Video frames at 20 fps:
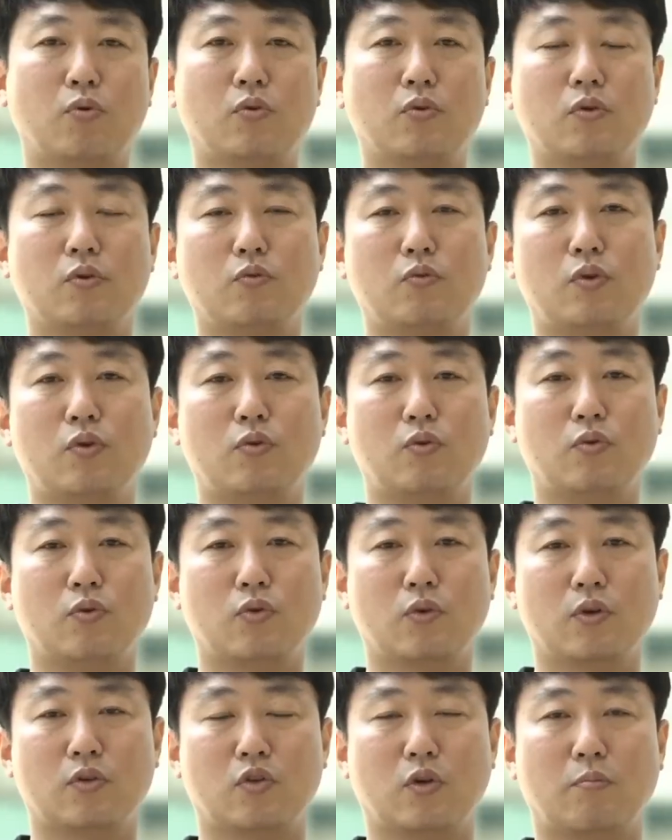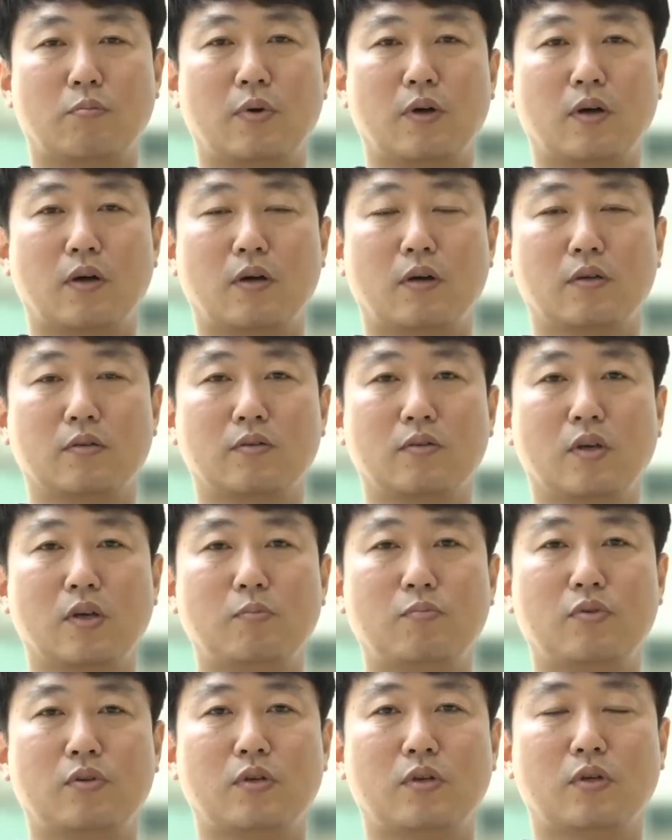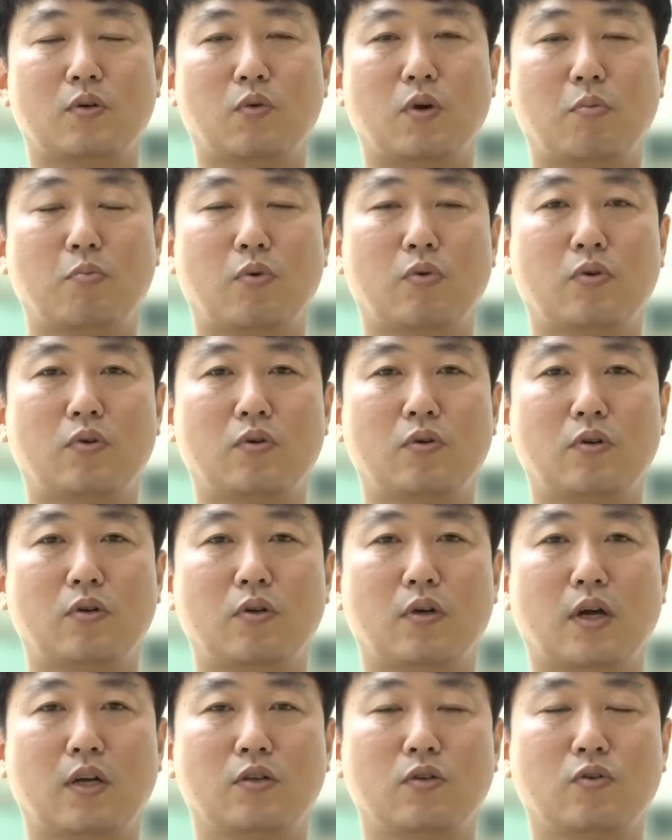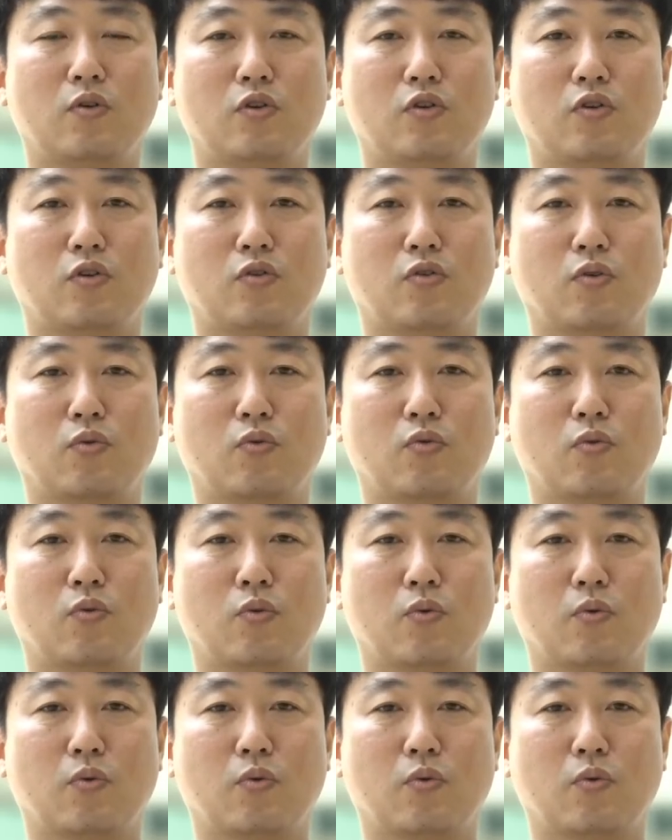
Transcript: Our goal was to improve safety in front of the wheel loader,